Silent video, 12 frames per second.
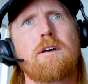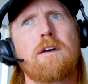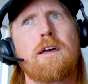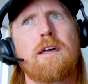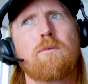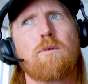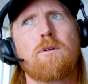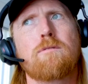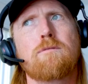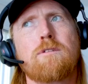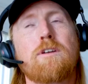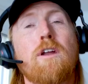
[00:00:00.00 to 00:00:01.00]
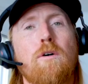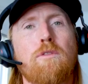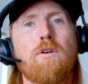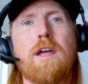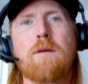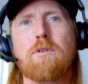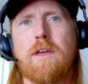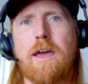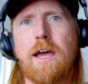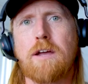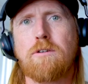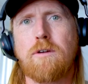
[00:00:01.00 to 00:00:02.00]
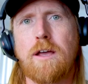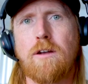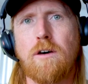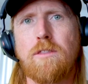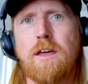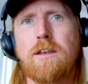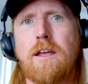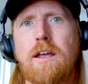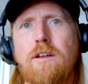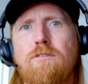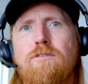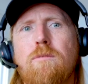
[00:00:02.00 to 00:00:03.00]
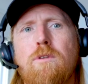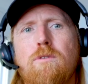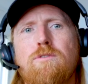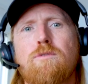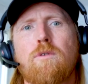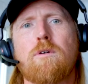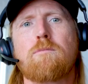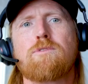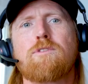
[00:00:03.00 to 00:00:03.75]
they're able to aggregate all that data from those forms.